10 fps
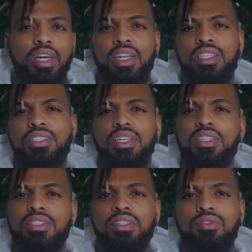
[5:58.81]
And it just didn't
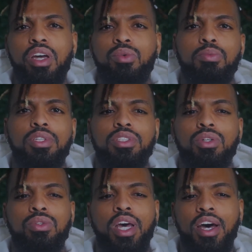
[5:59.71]
sit right with me.
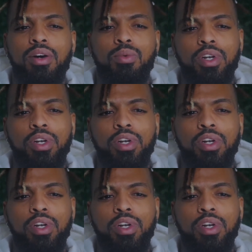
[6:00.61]
So now